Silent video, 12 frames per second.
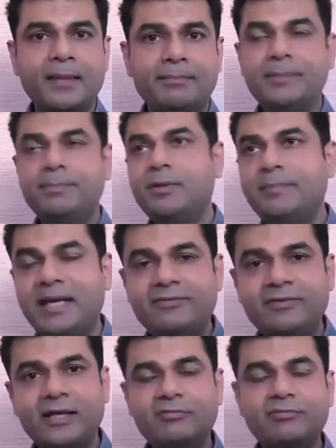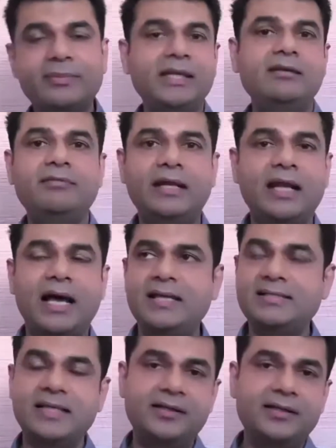People made fun of me when I
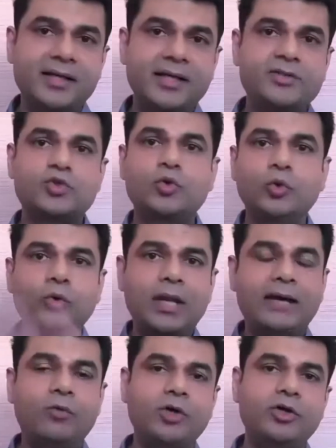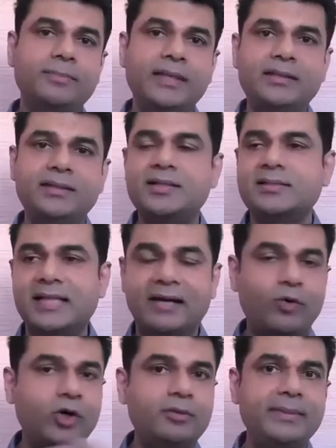said in school, I want to be this, I
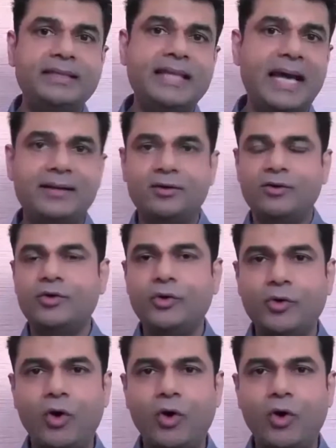want to be that.